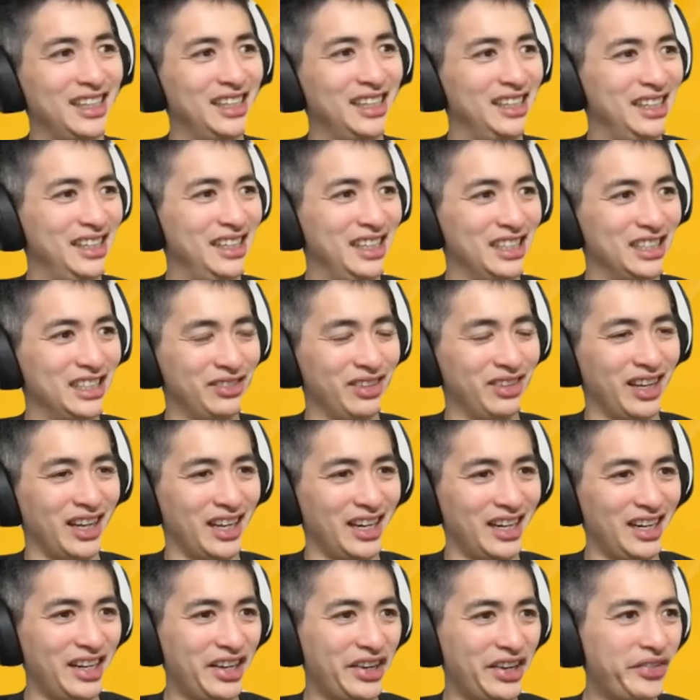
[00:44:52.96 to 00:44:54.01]
mean, like, yeah, oh.
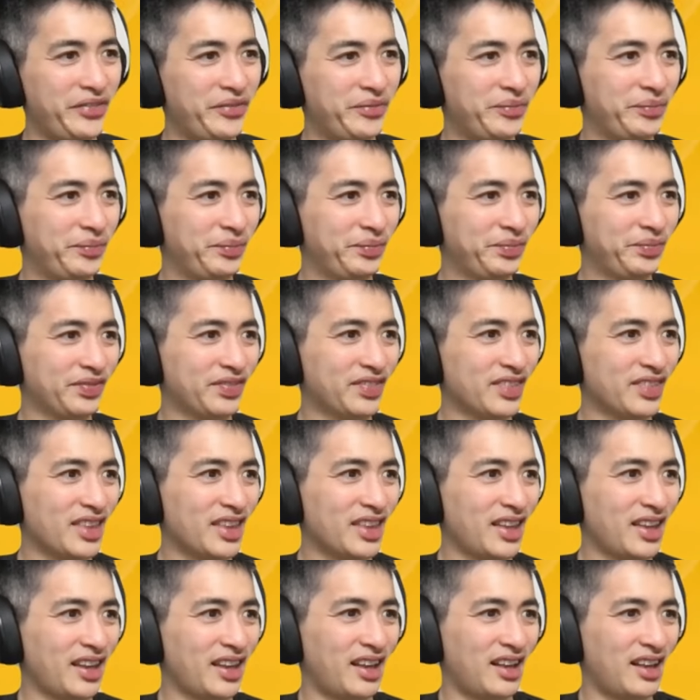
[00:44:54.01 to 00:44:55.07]
for people who didn't follow, then